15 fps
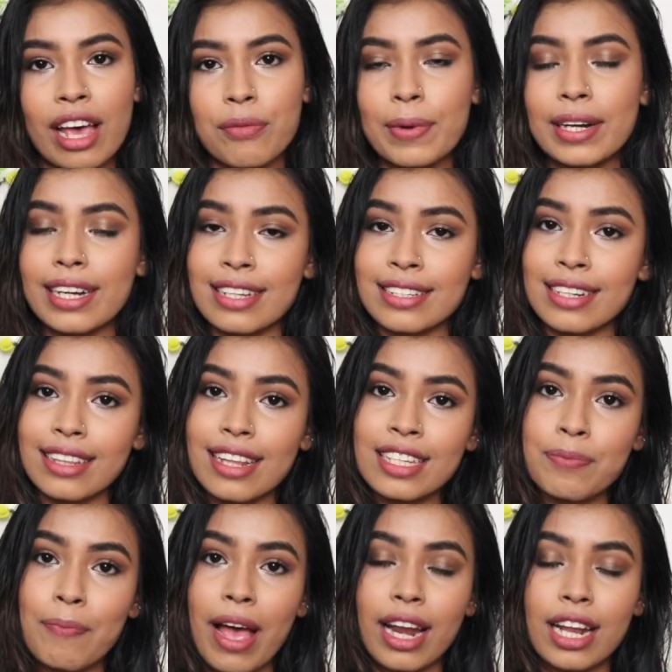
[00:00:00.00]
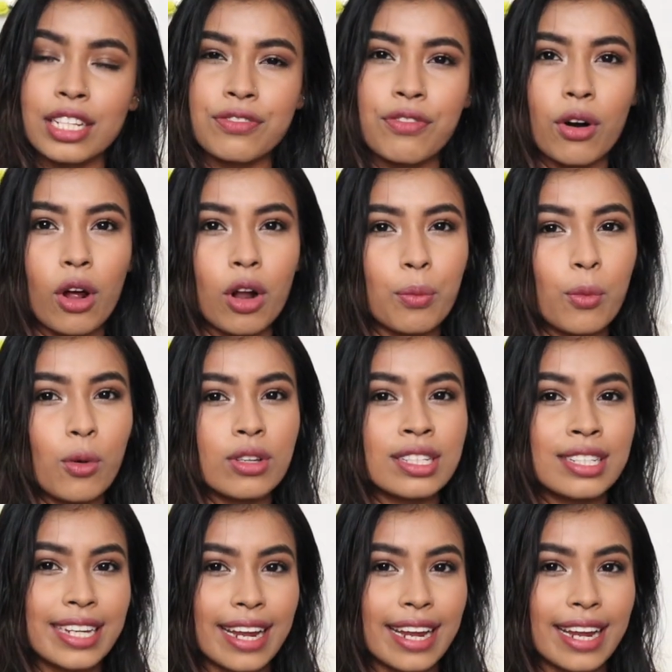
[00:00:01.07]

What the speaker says: I have been testing this palette for almost